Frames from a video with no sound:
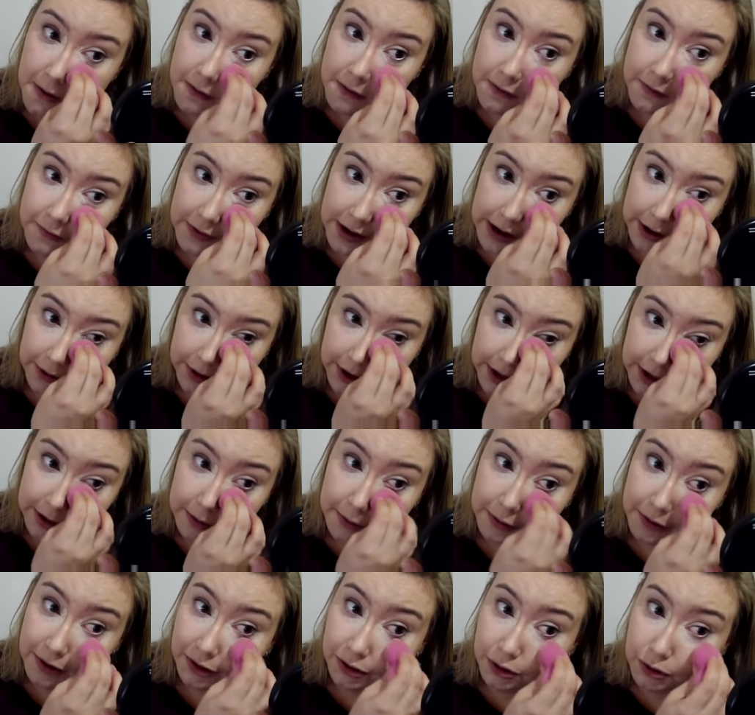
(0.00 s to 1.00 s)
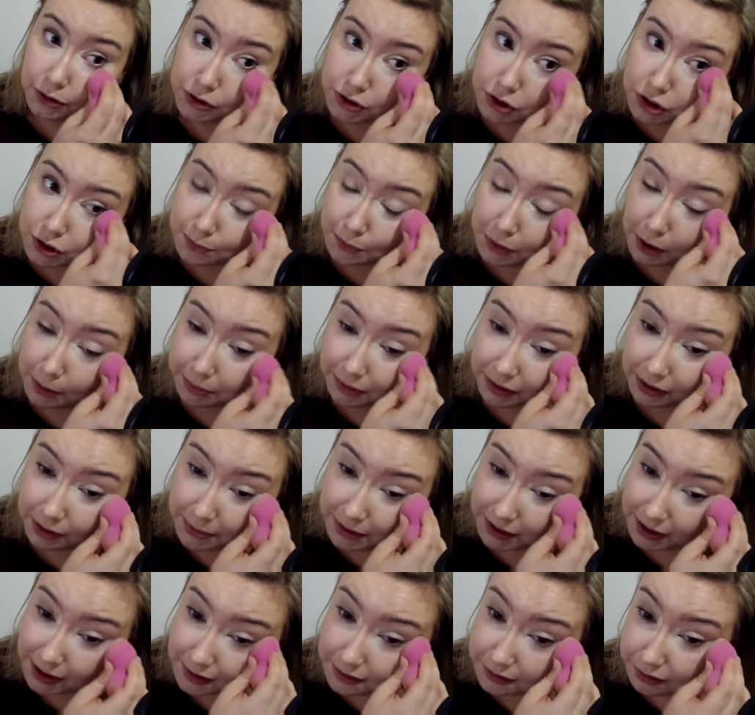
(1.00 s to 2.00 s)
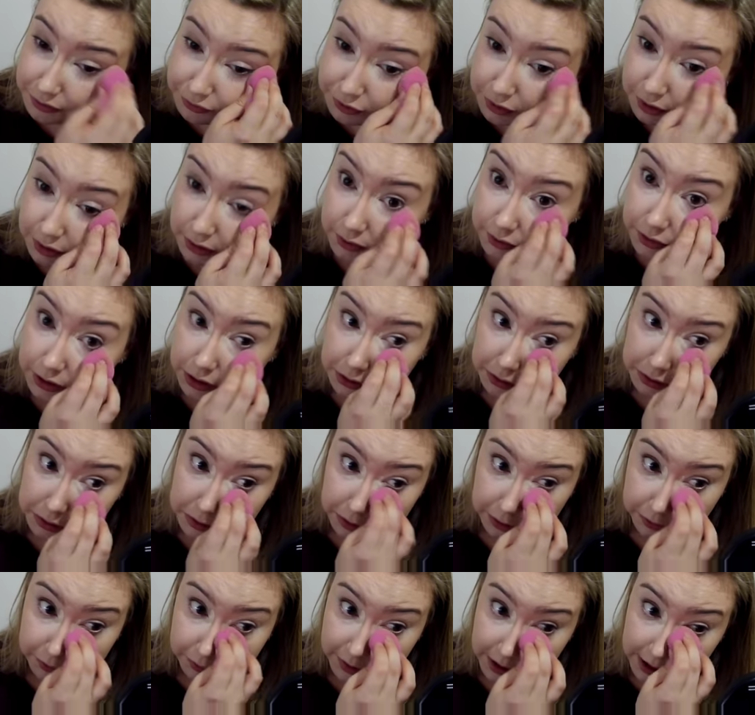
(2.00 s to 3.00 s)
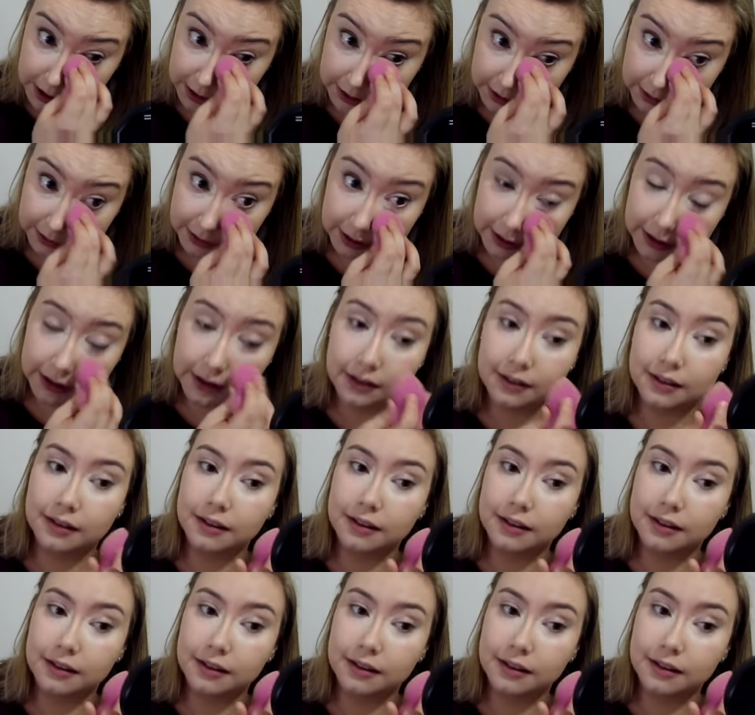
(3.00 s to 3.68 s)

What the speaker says: very YouTube popular, but there's a few of you who regularly